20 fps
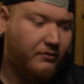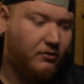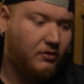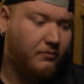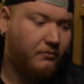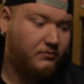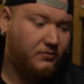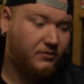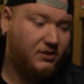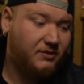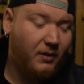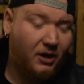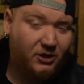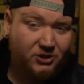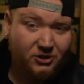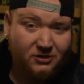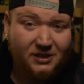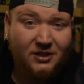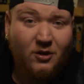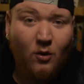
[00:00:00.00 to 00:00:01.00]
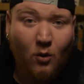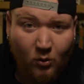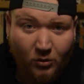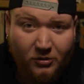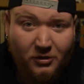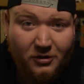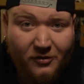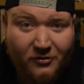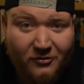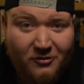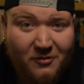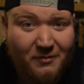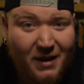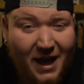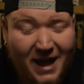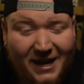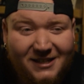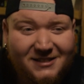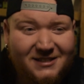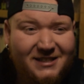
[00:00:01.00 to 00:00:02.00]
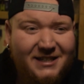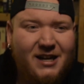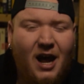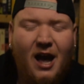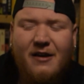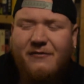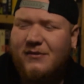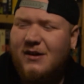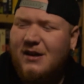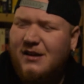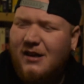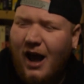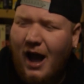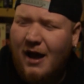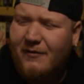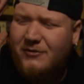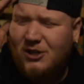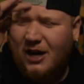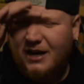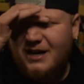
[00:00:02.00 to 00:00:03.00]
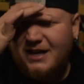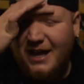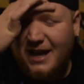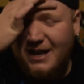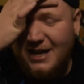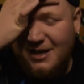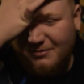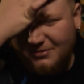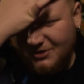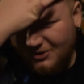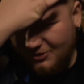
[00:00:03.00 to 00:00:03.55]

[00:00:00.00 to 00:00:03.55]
They were specialty ordered through a magazine. I've I've tried to get him